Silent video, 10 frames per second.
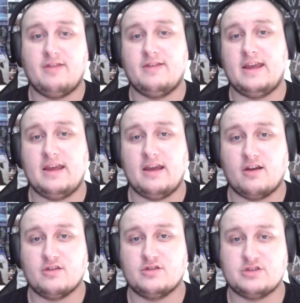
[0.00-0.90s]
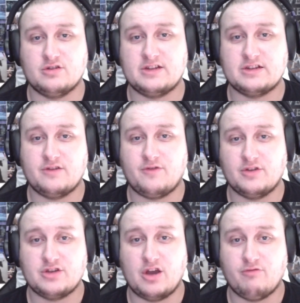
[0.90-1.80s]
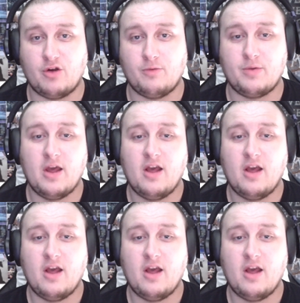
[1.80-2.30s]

the Soul Slasher from the top rope,